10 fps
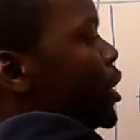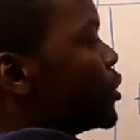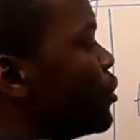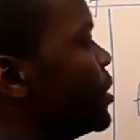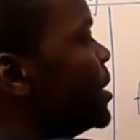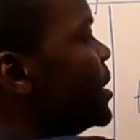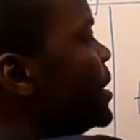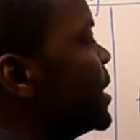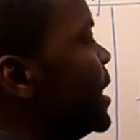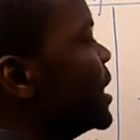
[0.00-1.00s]
So this
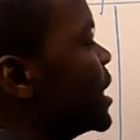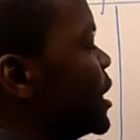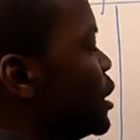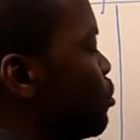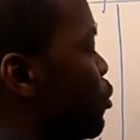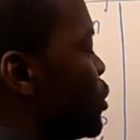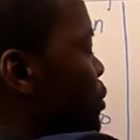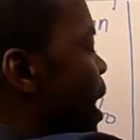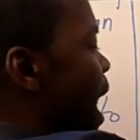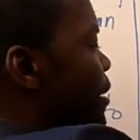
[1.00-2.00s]
is the relationship which
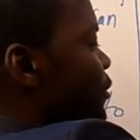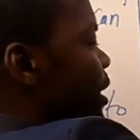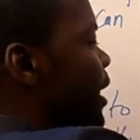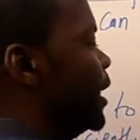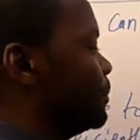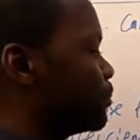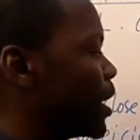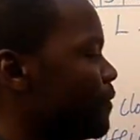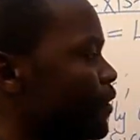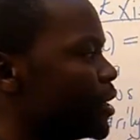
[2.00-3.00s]
we are having here.
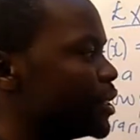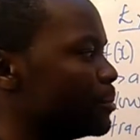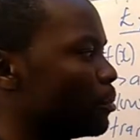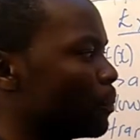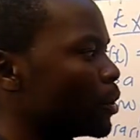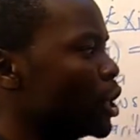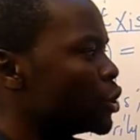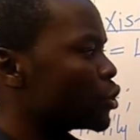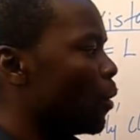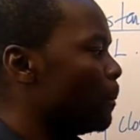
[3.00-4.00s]
Very simple.
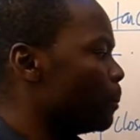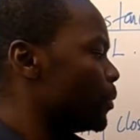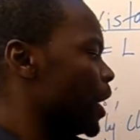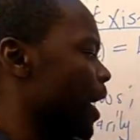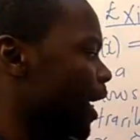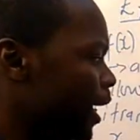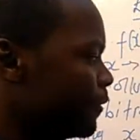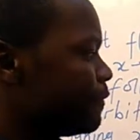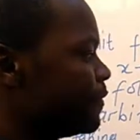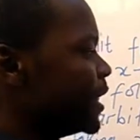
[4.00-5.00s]
So
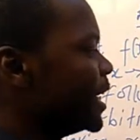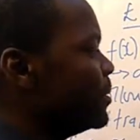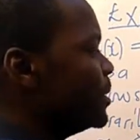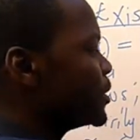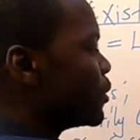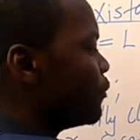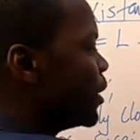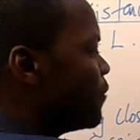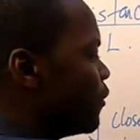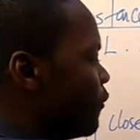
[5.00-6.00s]
if the limit of f